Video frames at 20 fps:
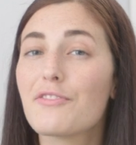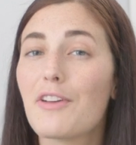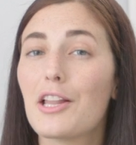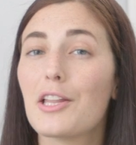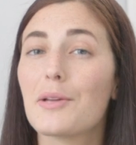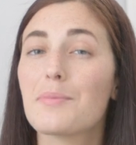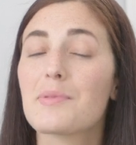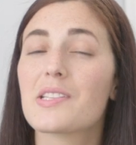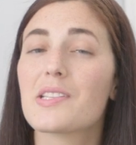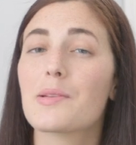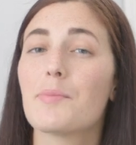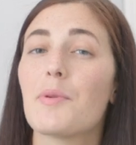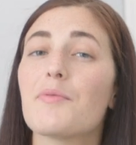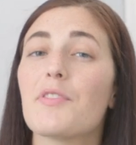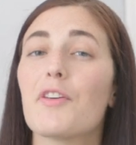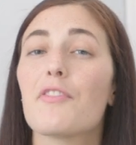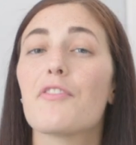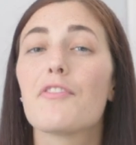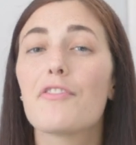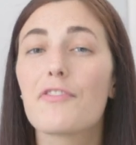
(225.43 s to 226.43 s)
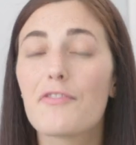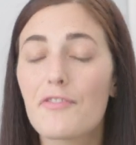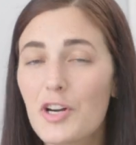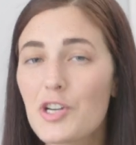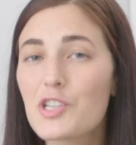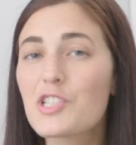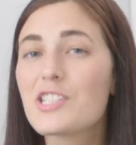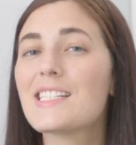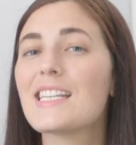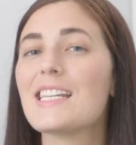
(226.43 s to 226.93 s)
developed some of the
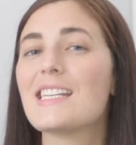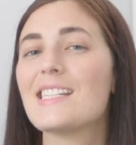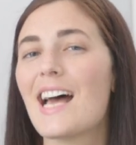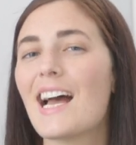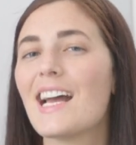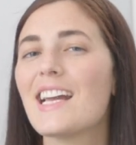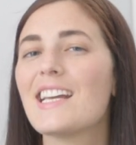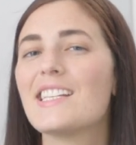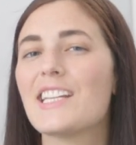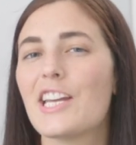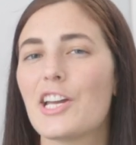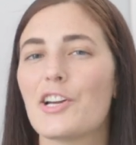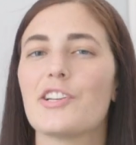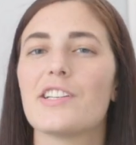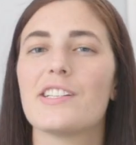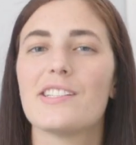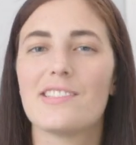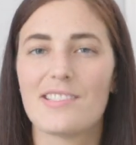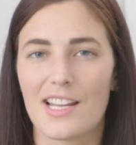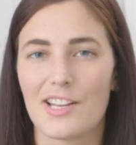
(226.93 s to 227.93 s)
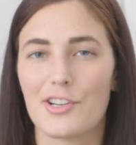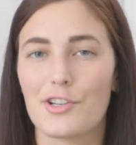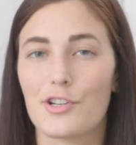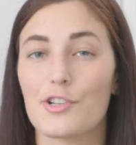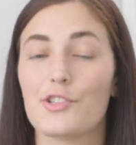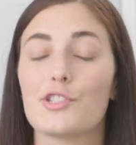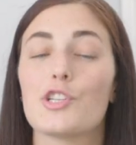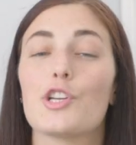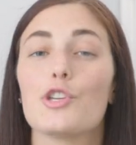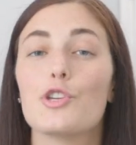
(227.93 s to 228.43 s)
first dietary
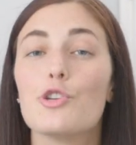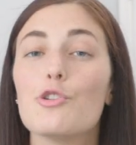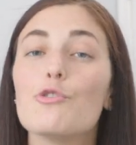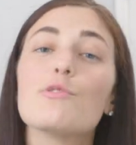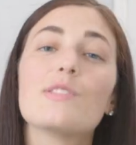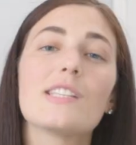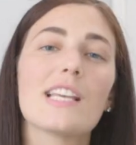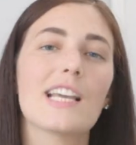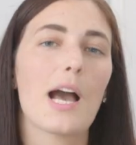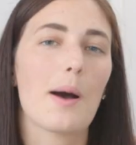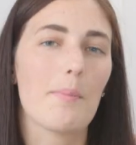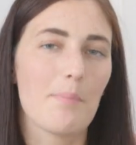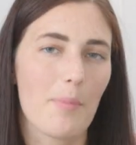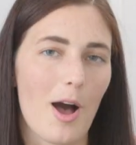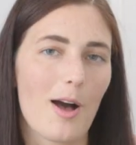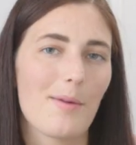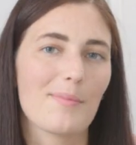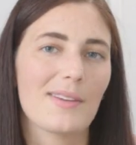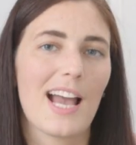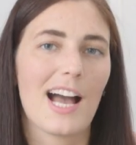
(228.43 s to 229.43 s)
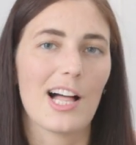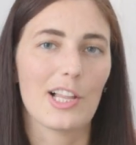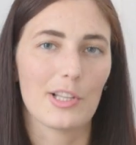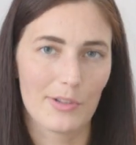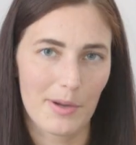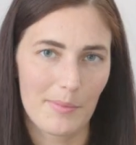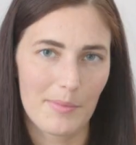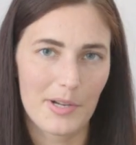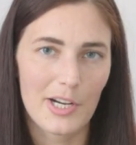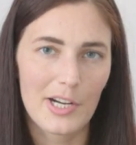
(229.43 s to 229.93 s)
standards using a bomb
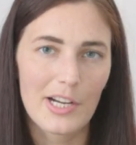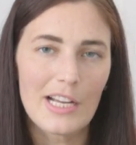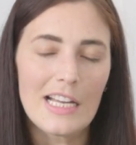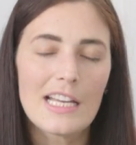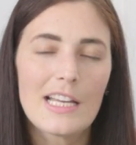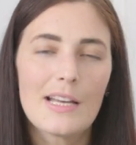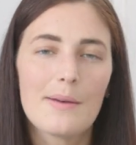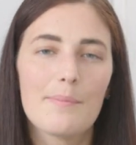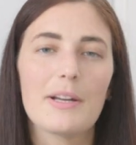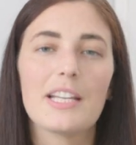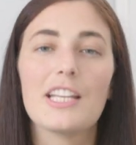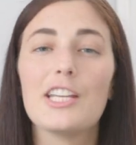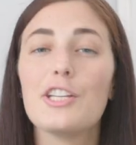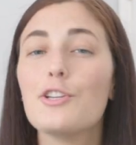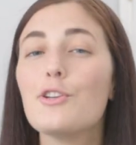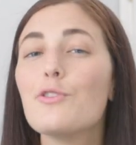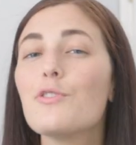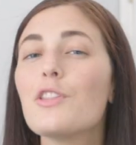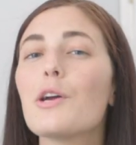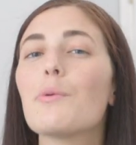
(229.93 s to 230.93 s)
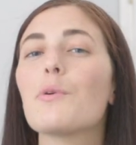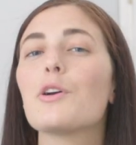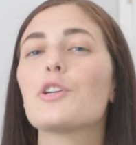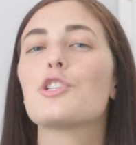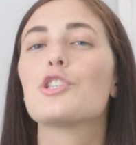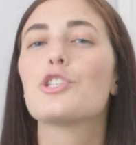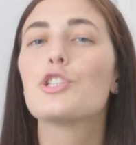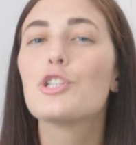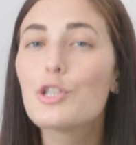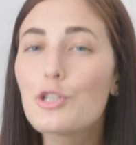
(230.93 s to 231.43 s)
calorimeter, but he knew there
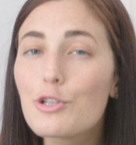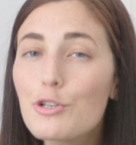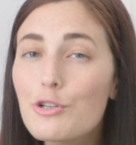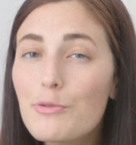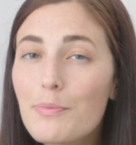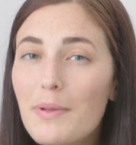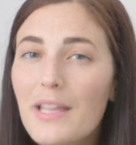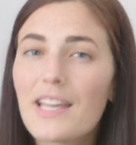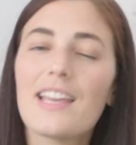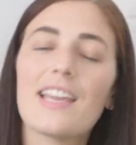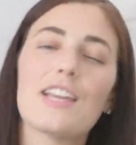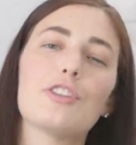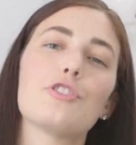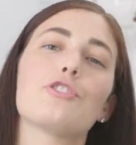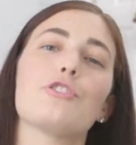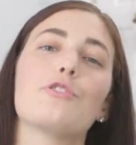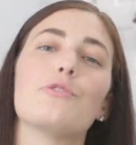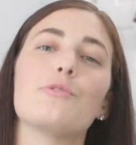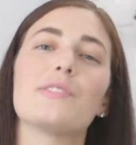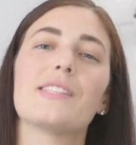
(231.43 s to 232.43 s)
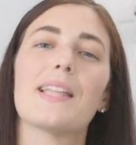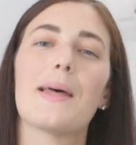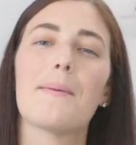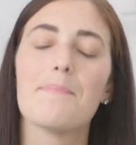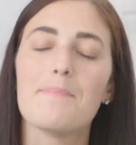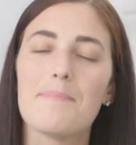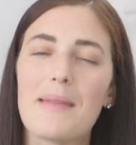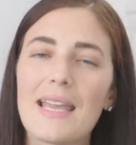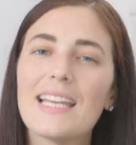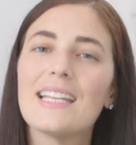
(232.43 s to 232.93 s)
were two big issues
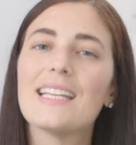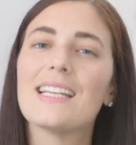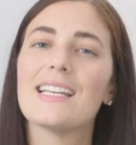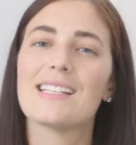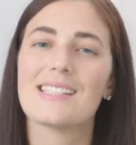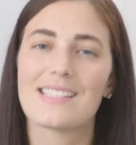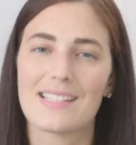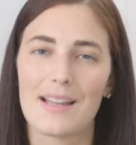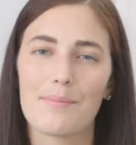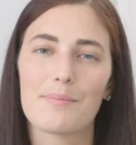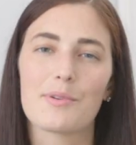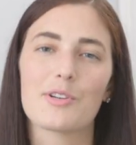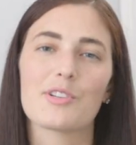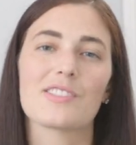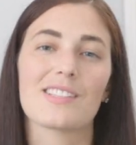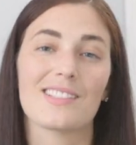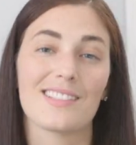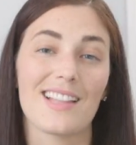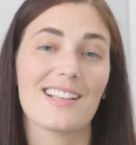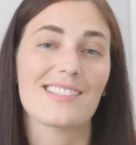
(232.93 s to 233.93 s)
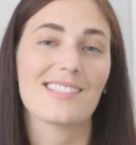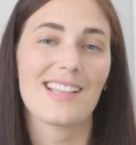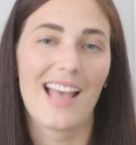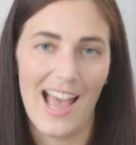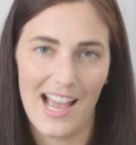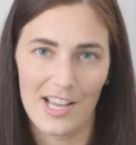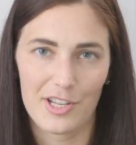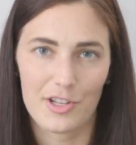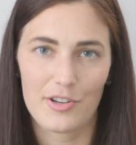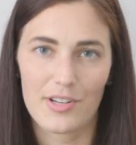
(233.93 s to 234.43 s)
that made his numbers less
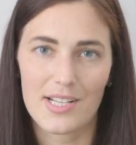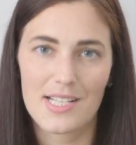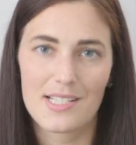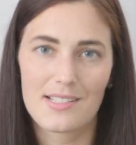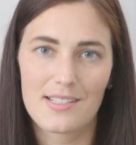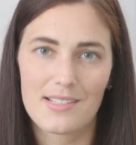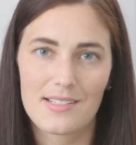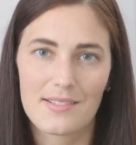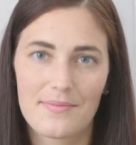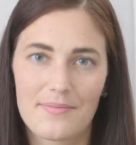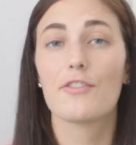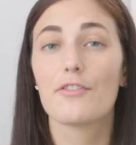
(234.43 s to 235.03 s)
accurate.